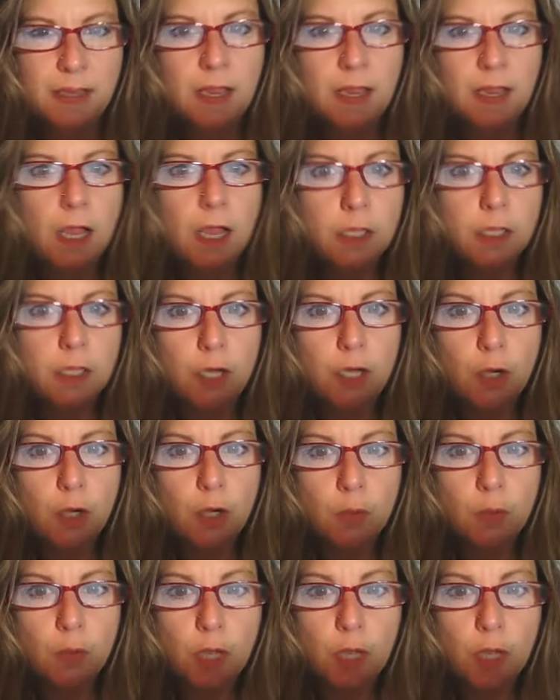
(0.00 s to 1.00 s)
Hello
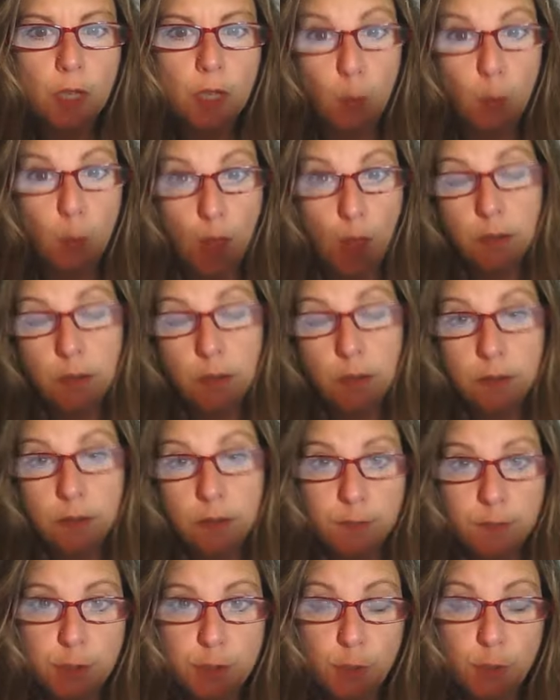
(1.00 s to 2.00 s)
and welcome
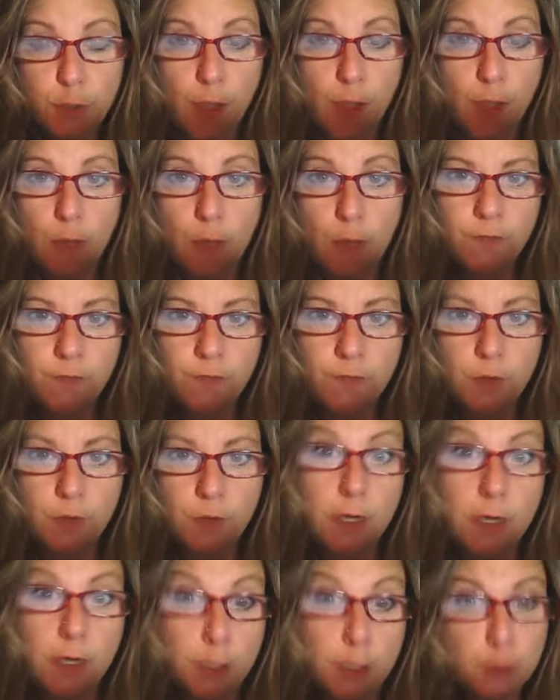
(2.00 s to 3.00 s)
to our
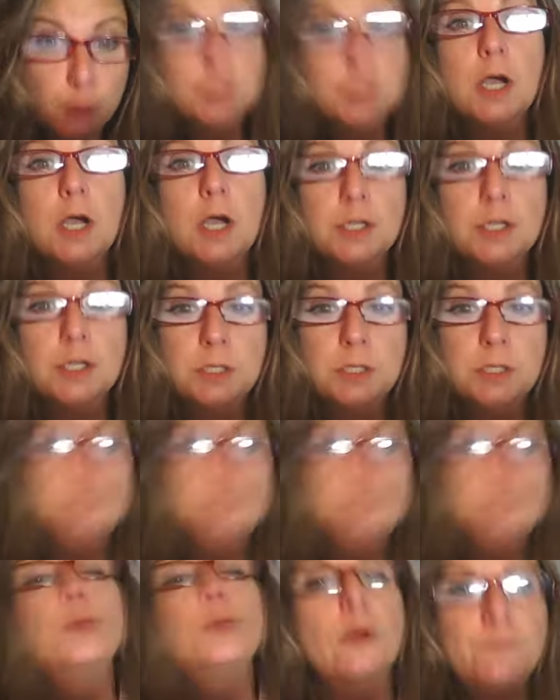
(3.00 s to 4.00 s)
introduction to
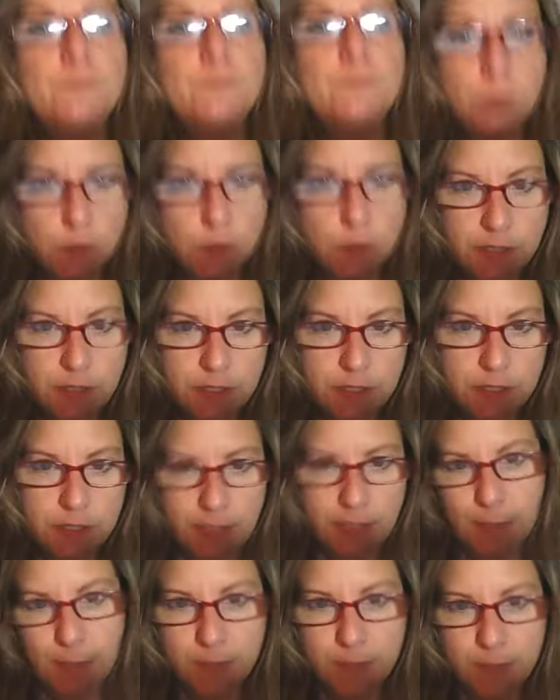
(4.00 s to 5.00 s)
our First
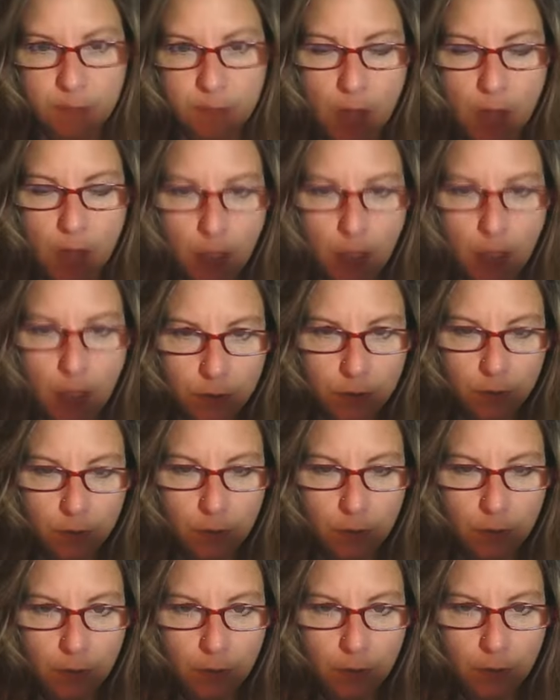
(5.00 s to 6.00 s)
Steps
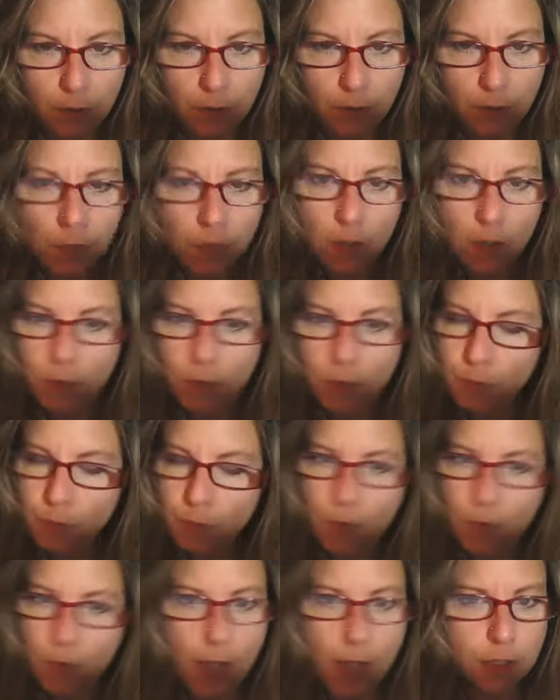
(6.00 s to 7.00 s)
module.
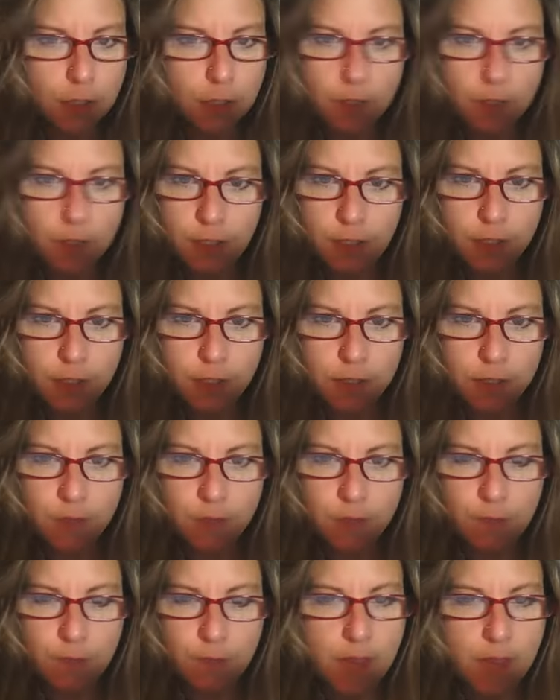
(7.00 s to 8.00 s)
Congratulations for
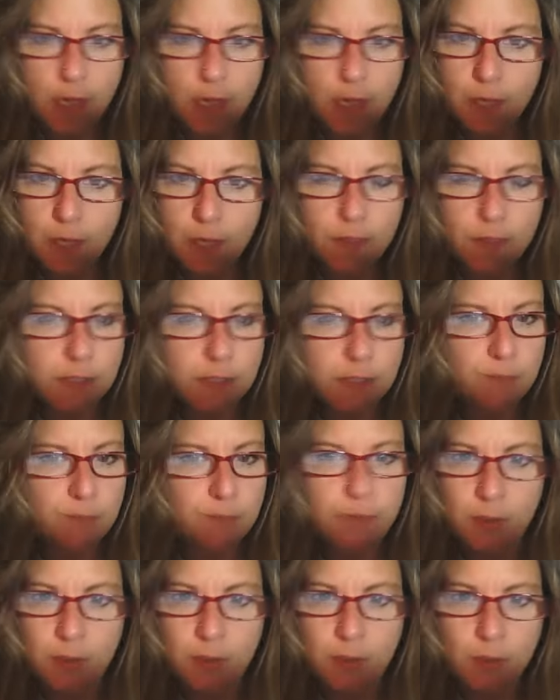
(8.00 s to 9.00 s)
making this
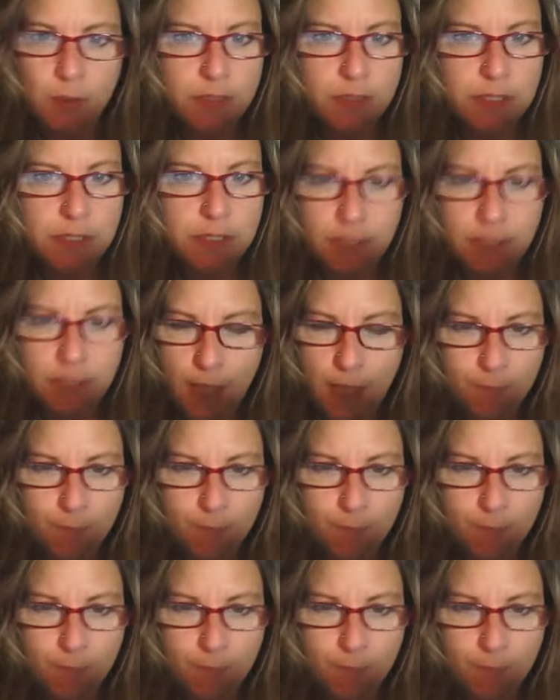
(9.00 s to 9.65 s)
bold step.